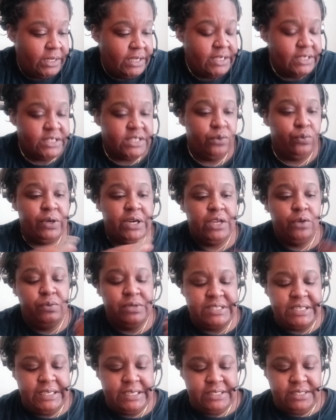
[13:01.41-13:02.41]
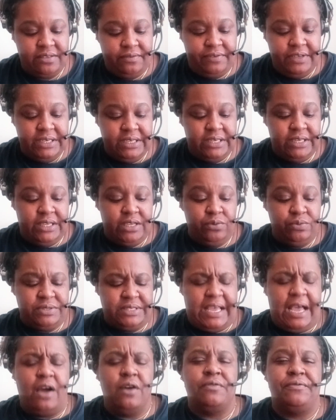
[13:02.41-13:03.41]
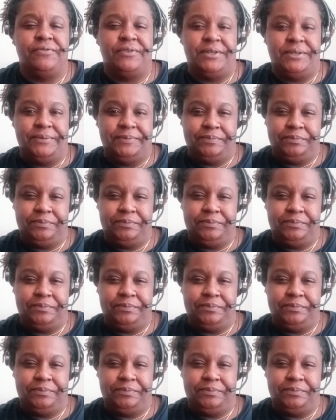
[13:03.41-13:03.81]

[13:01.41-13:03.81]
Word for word: See, when he was in his divinity, he was alpha.